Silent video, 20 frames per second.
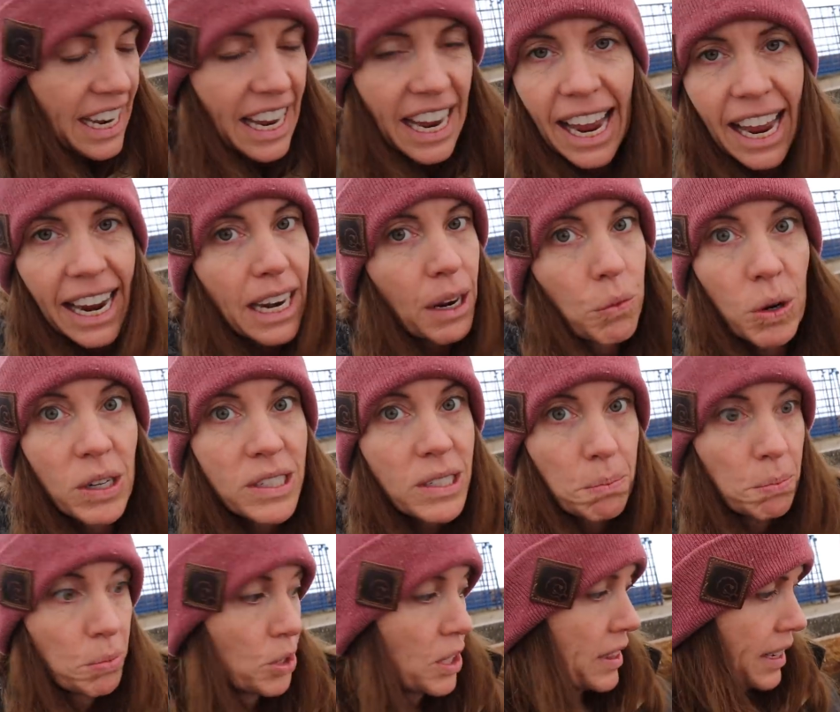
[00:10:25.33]
and it
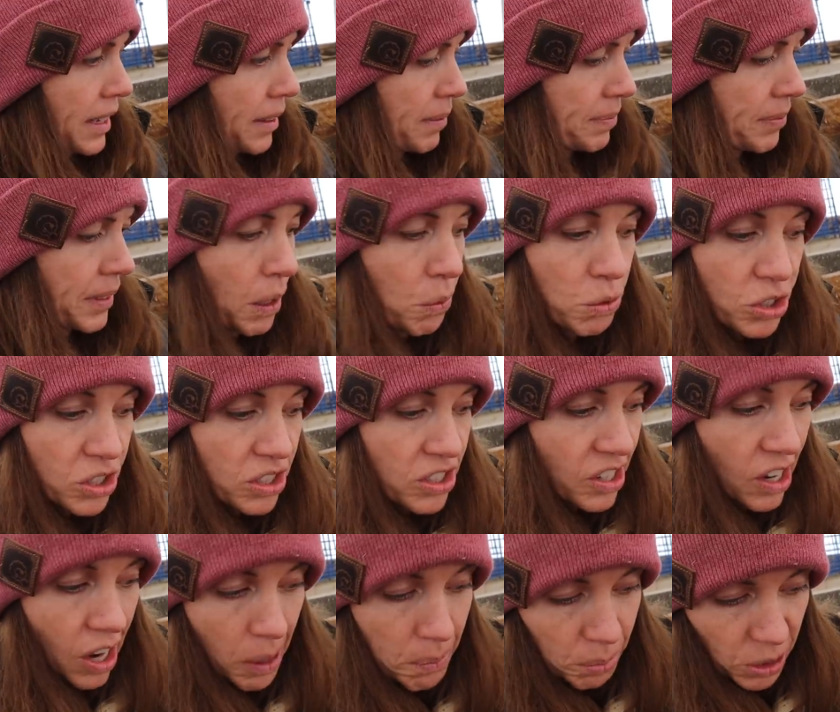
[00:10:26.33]
wasn't breathing. It was
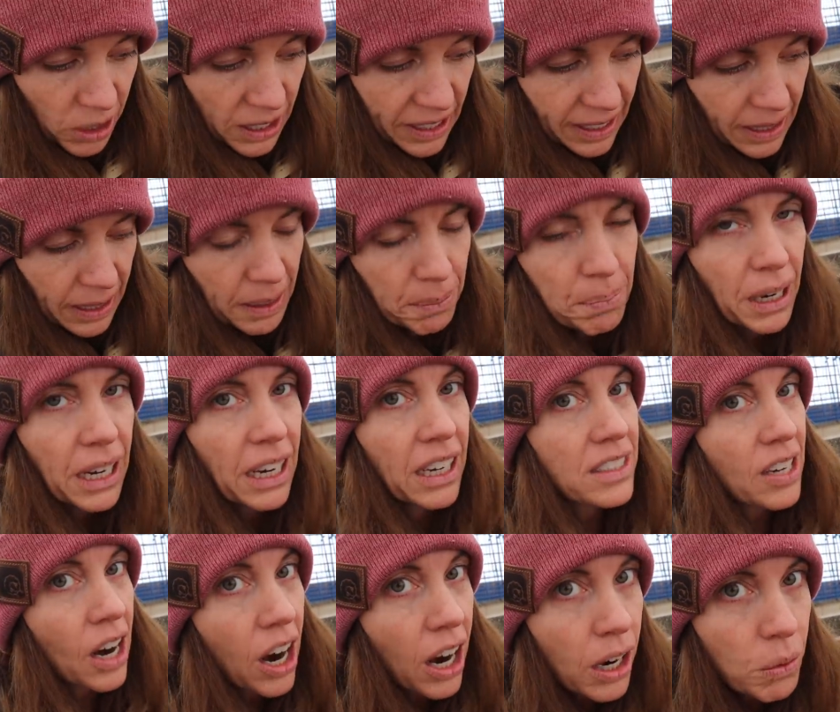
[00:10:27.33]
not breathing, but
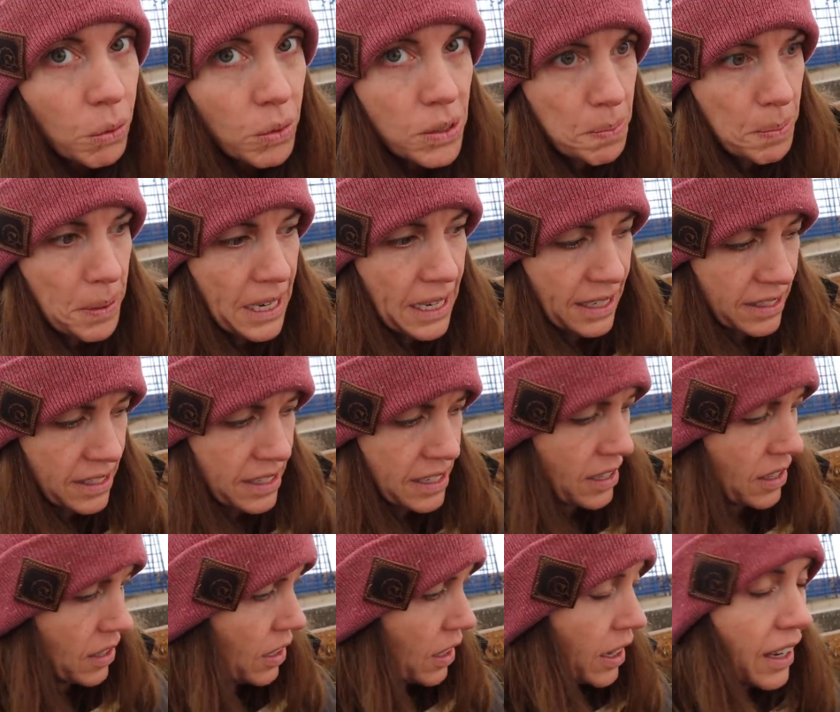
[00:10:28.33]
its heart was beating
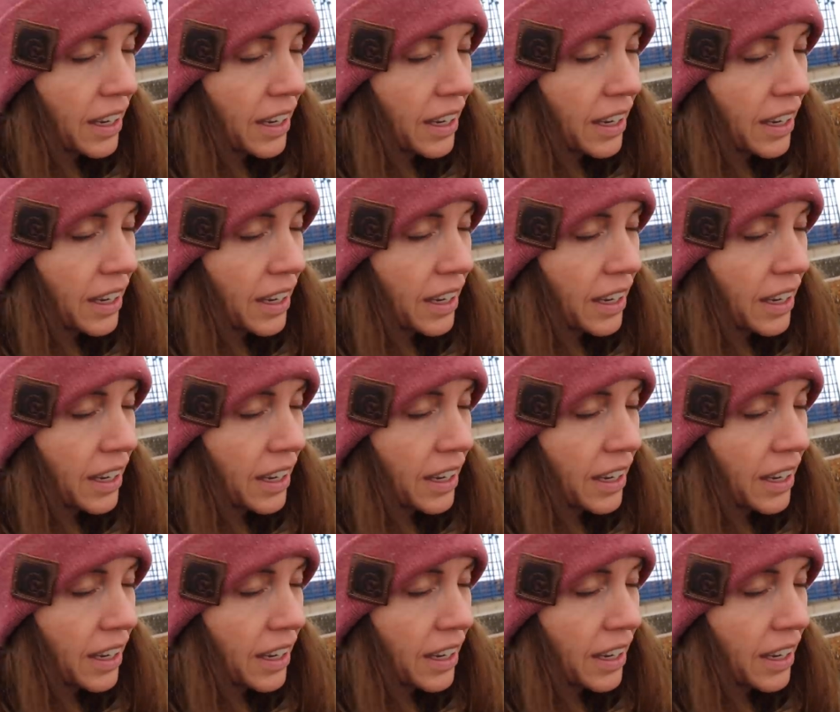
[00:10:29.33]
still.